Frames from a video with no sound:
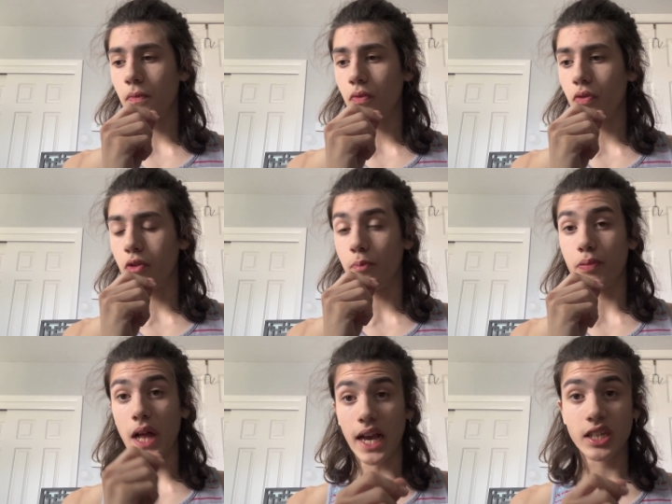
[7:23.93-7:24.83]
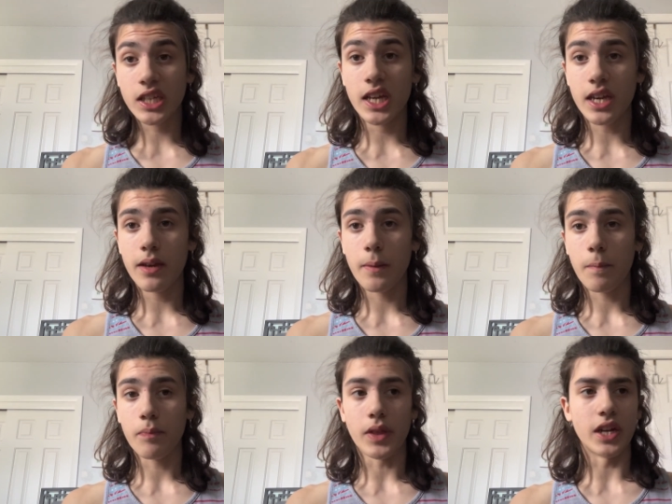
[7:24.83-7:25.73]
the plastic
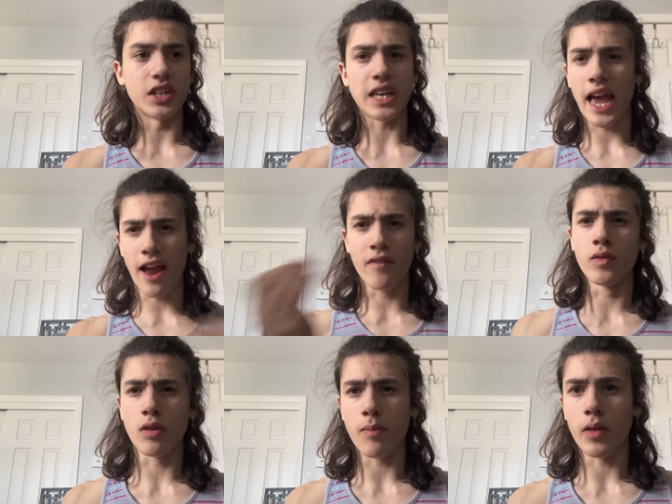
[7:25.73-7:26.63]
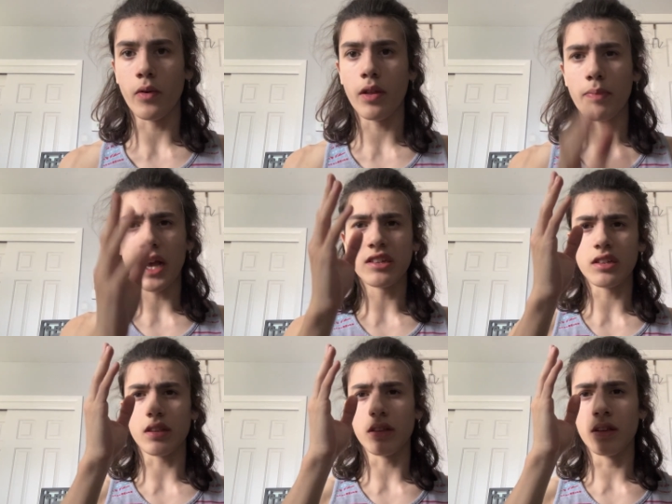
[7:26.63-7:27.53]
that is everywhere, by the way. The
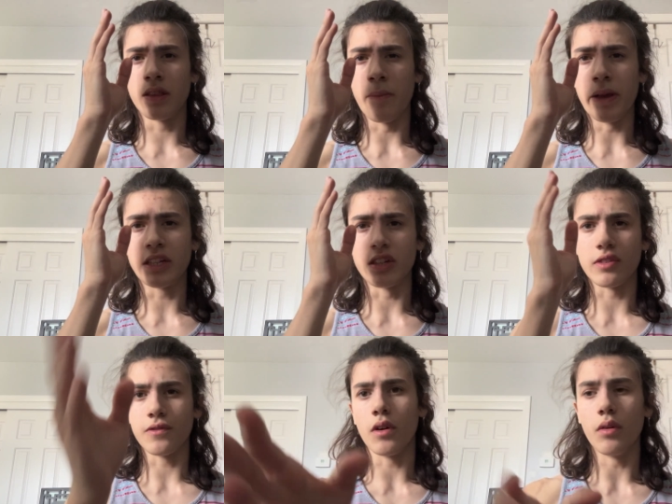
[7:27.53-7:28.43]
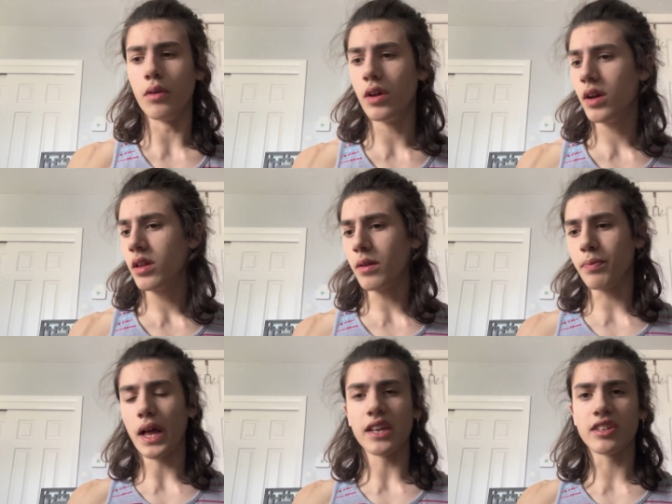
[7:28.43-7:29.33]
plastic that, that makes this phone, the
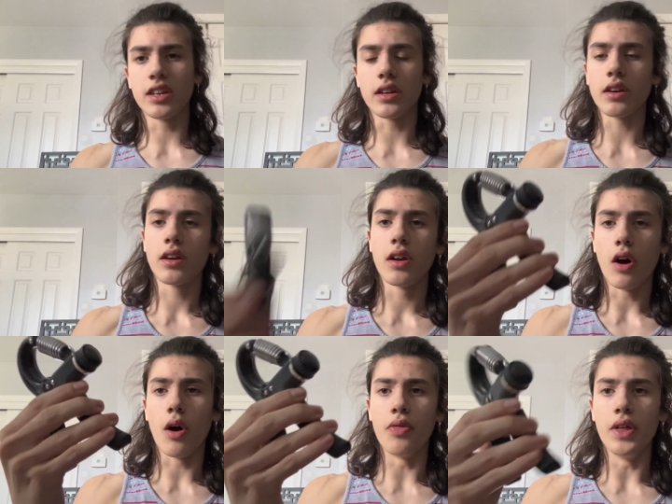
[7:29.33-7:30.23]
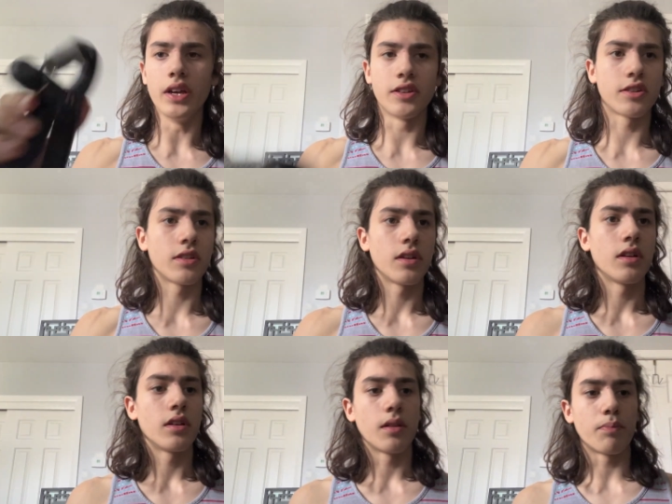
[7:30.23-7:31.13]
plastic on this,
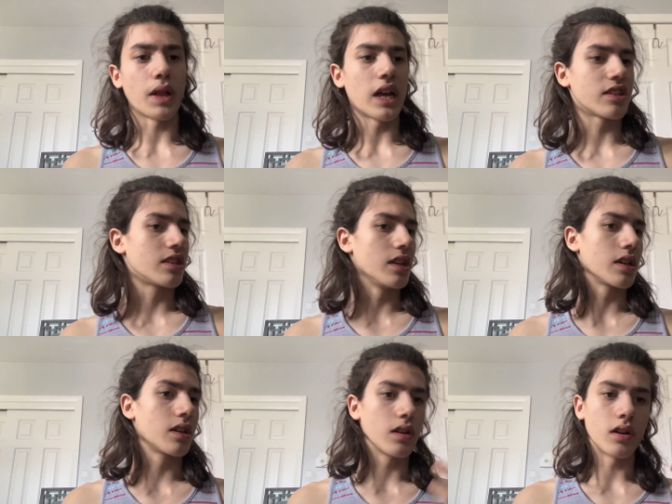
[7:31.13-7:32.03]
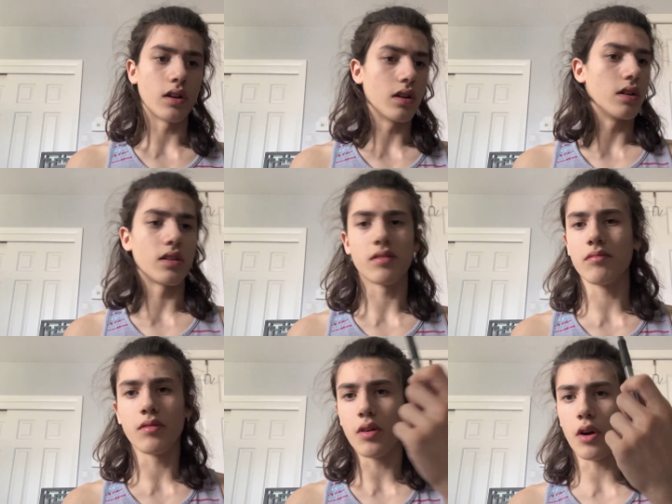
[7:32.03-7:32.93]
the plastic uh,
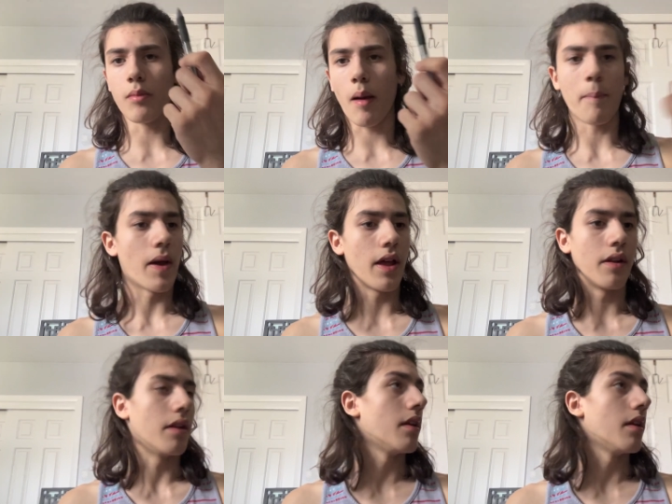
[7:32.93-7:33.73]
on my pen.